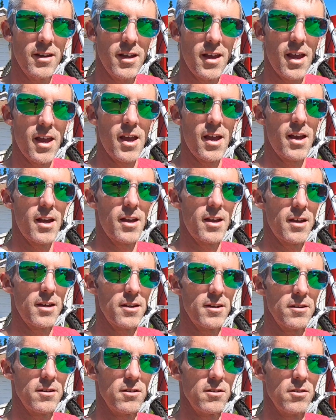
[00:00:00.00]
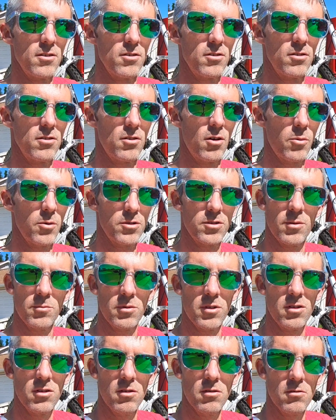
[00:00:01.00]
and go with
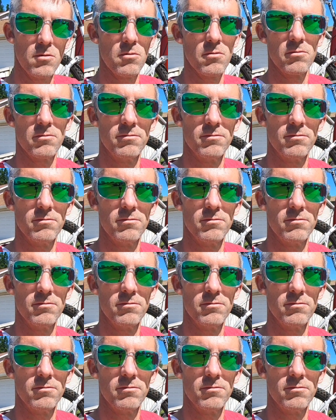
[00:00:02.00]
something new.